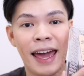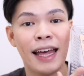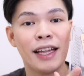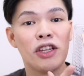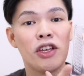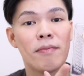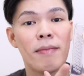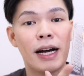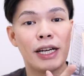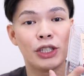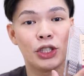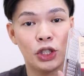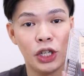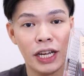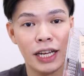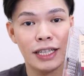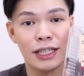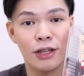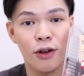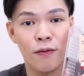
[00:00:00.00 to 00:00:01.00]
and yung mga
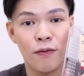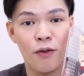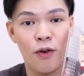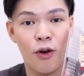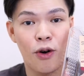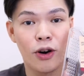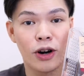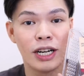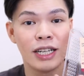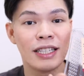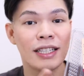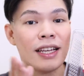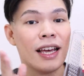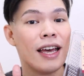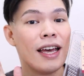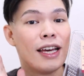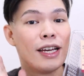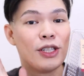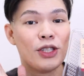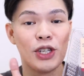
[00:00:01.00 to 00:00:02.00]
shades, of course,
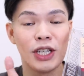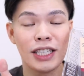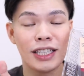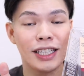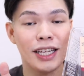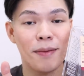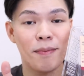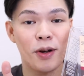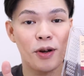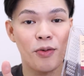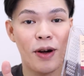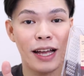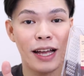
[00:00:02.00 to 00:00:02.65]
just keep on